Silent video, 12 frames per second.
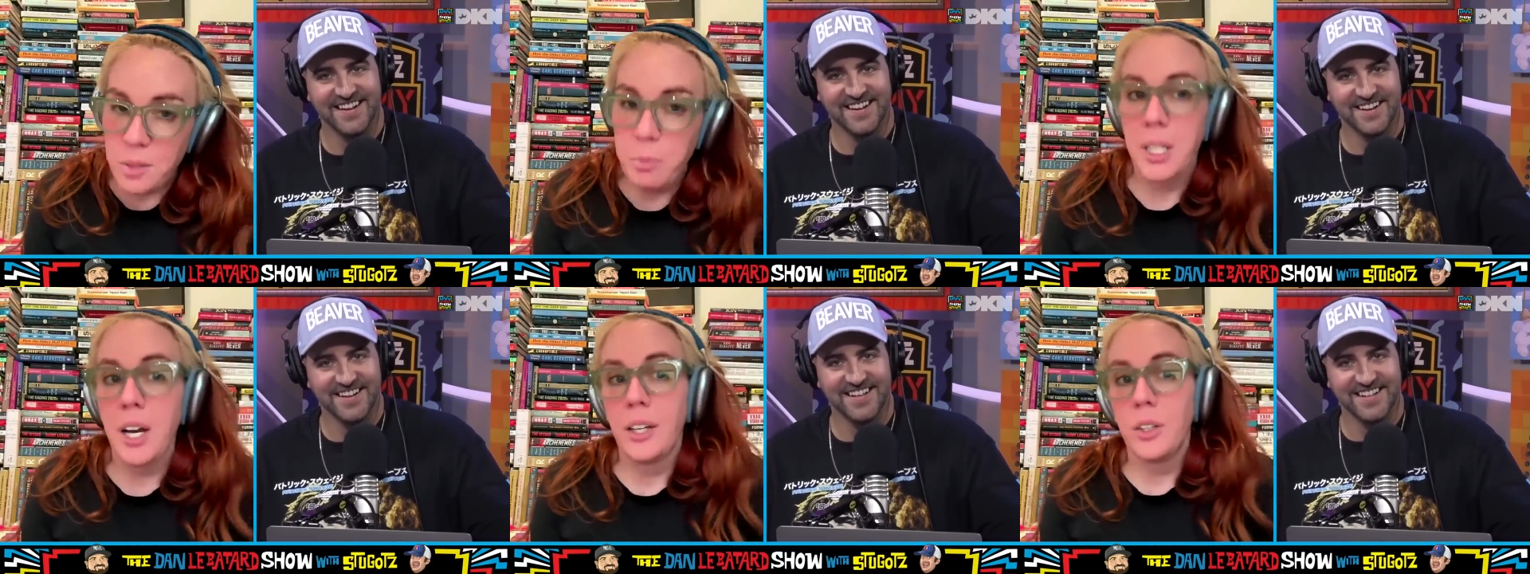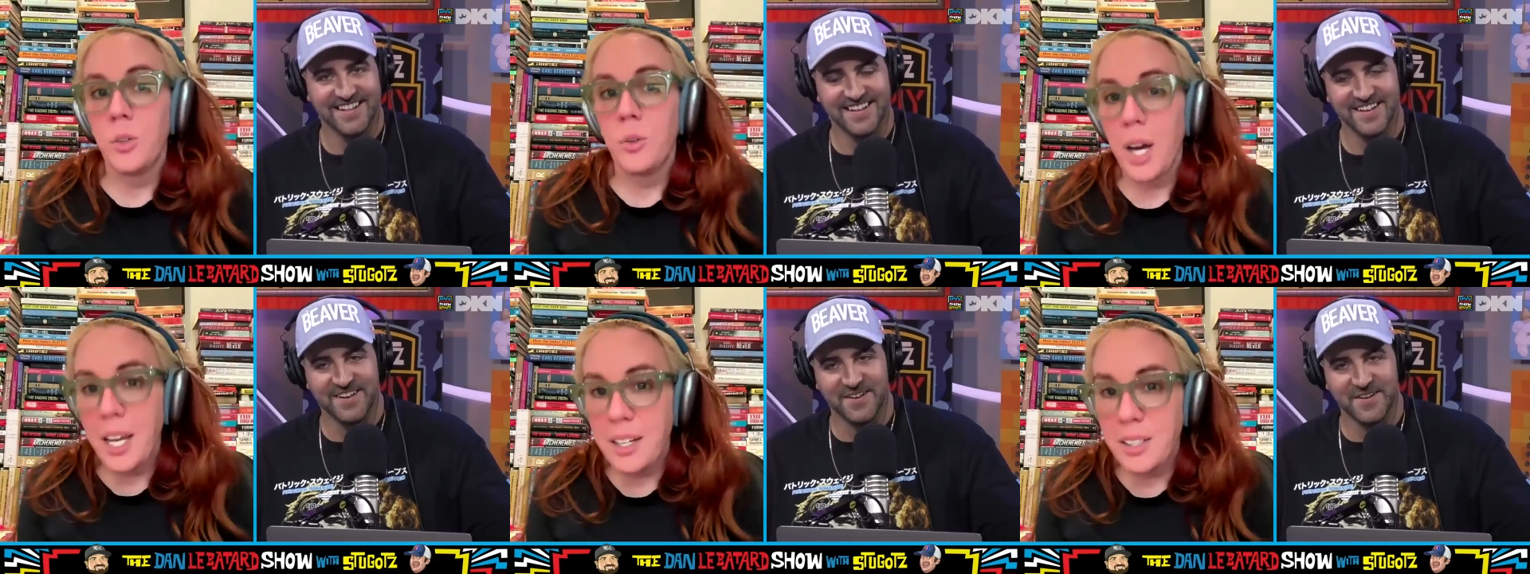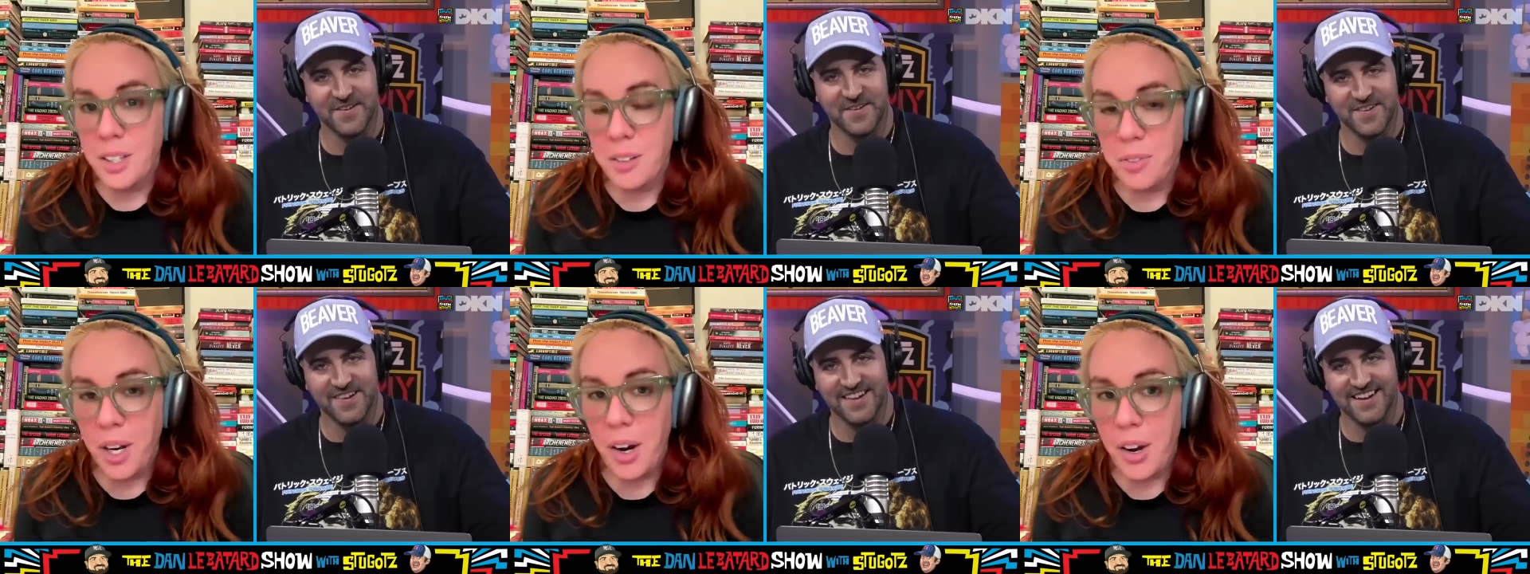Speaker 1: but not quite as
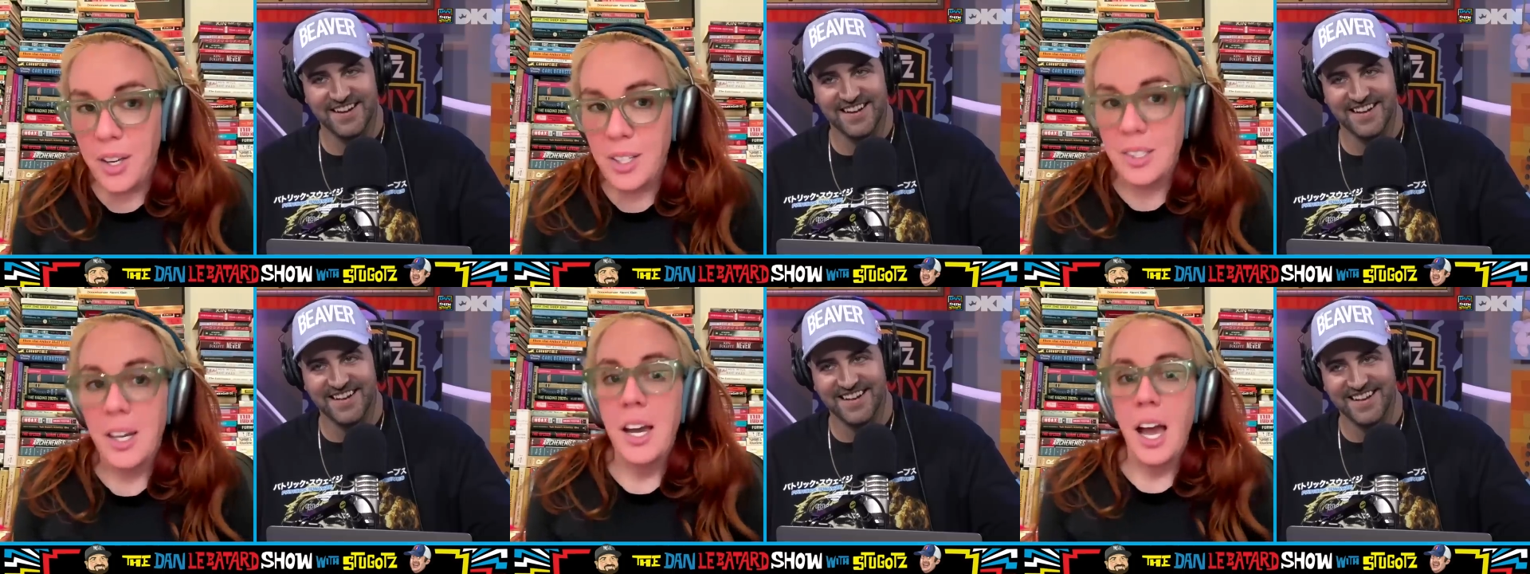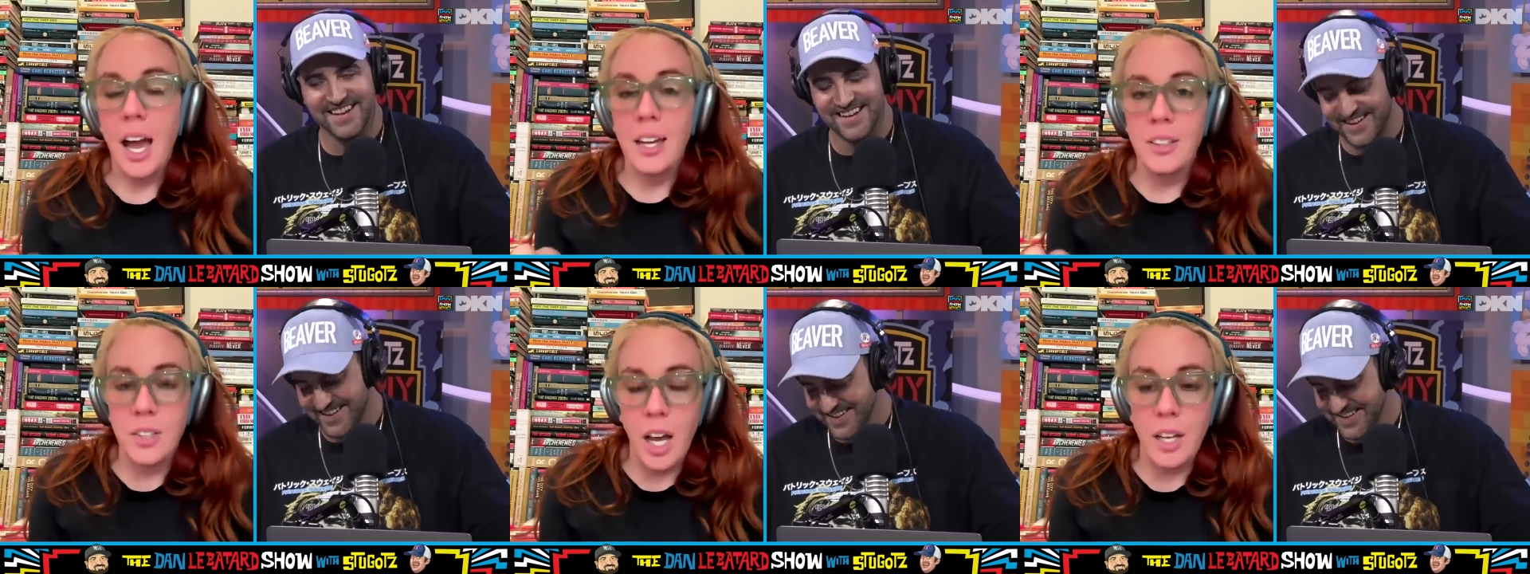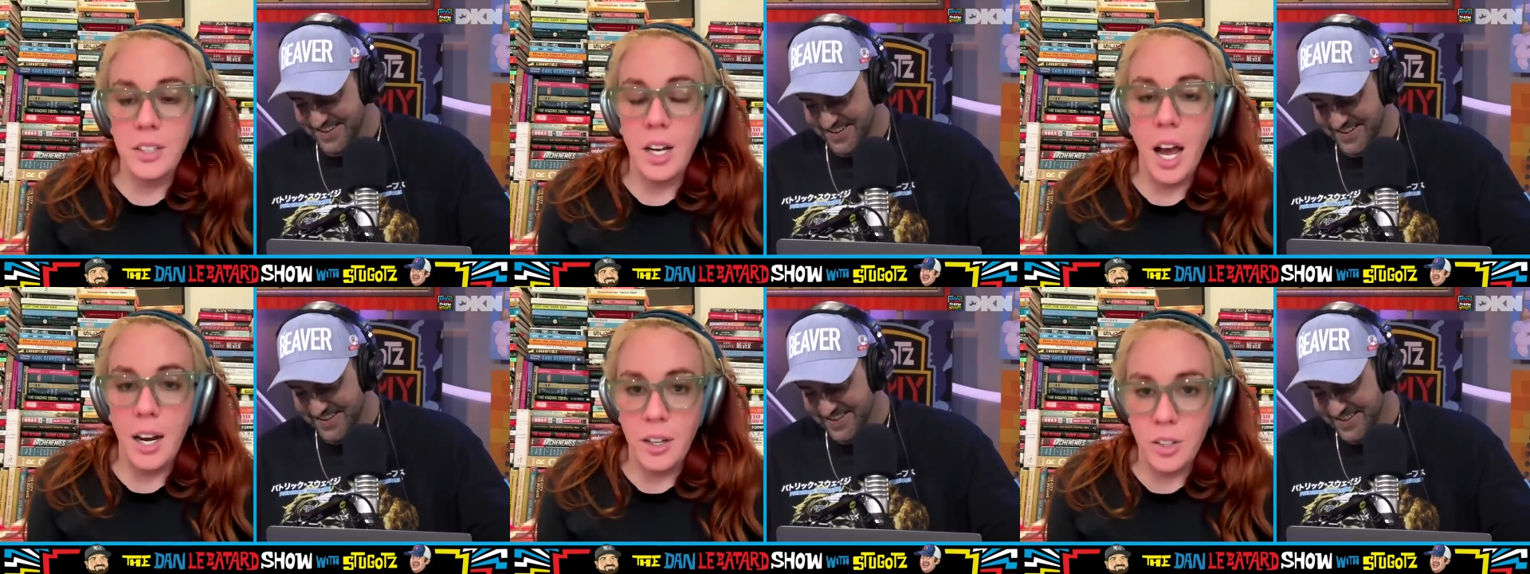nefarious, and does
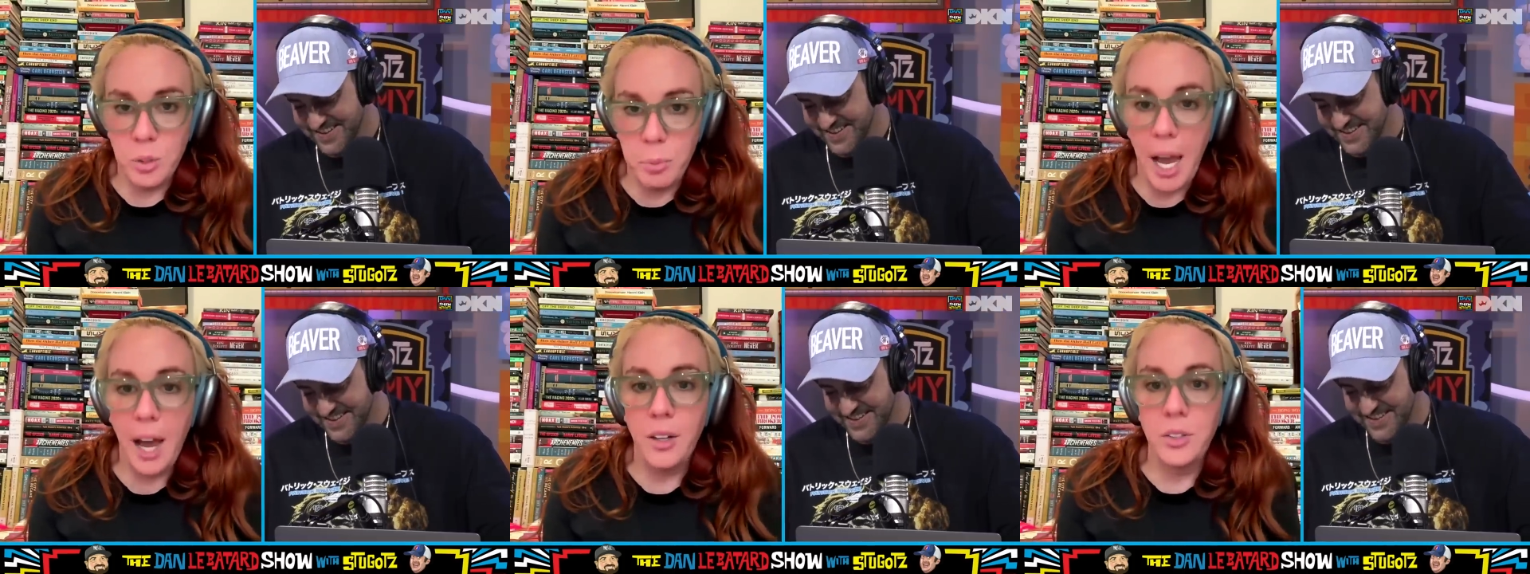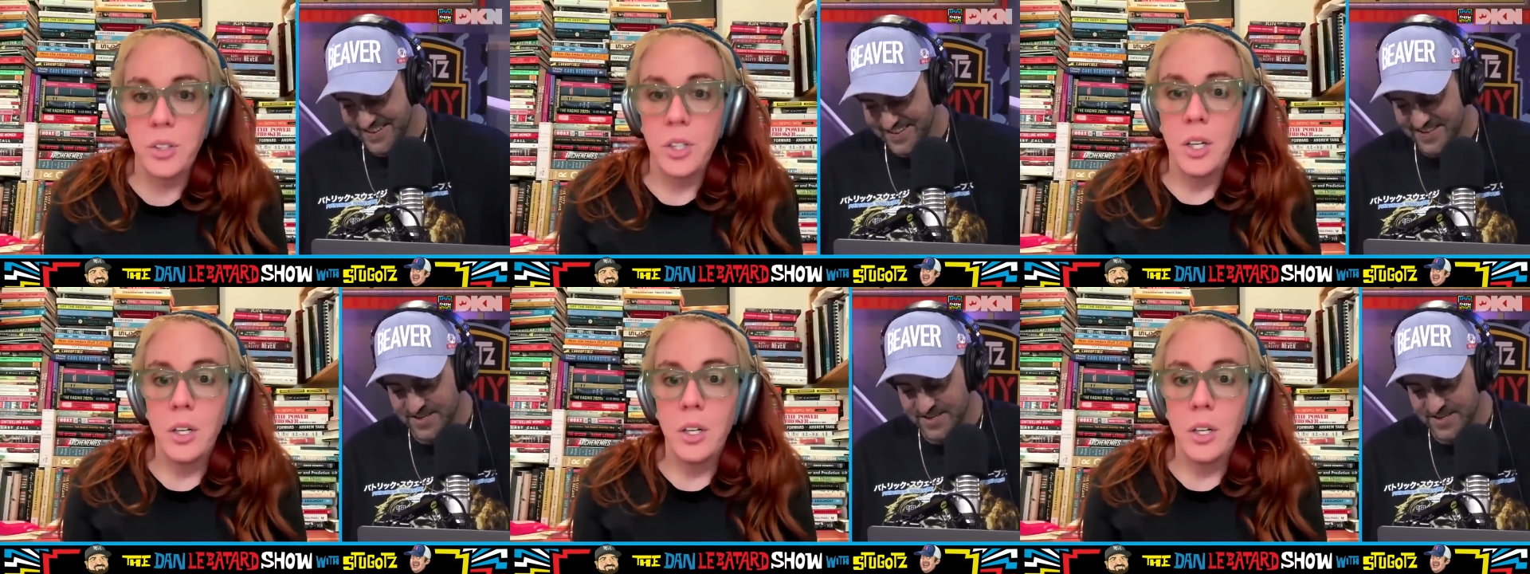not espouse